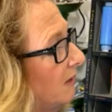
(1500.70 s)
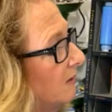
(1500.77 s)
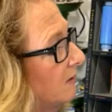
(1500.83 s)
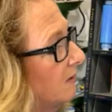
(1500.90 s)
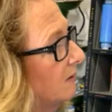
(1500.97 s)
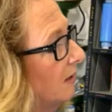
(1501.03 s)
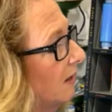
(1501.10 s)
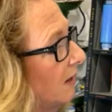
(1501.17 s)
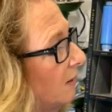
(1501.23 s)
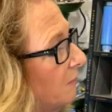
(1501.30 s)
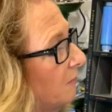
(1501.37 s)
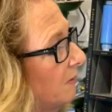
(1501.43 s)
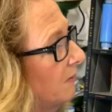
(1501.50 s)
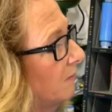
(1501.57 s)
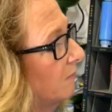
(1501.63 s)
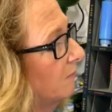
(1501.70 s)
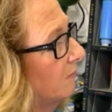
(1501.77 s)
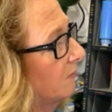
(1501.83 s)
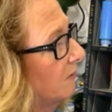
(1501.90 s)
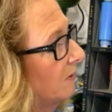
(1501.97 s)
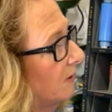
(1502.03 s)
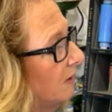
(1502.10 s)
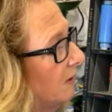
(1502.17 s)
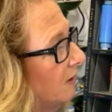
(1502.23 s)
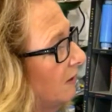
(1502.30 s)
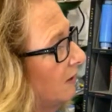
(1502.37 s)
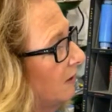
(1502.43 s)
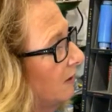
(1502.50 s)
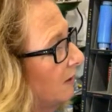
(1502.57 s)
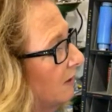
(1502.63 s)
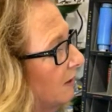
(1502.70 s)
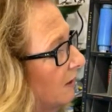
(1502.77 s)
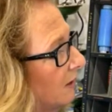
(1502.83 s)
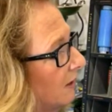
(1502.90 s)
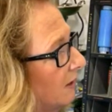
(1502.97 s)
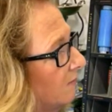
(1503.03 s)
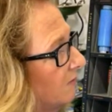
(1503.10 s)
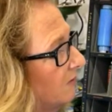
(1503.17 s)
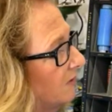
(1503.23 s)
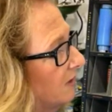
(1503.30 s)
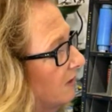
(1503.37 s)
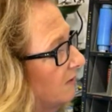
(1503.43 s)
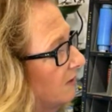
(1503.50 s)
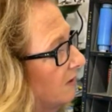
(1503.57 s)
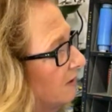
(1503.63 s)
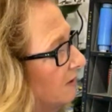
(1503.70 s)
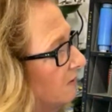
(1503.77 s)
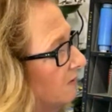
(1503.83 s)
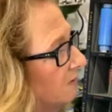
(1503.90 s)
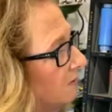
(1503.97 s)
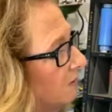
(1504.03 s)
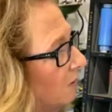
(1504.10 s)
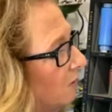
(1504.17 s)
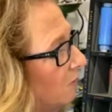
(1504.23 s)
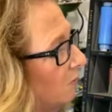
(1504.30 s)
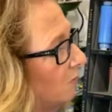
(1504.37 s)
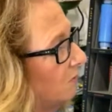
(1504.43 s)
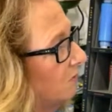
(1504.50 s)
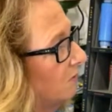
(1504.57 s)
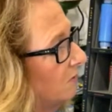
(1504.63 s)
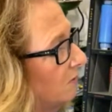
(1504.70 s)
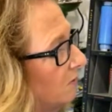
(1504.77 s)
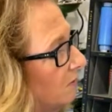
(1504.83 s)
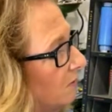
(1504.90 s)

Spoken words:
on the top, kind of emphasizing his nose.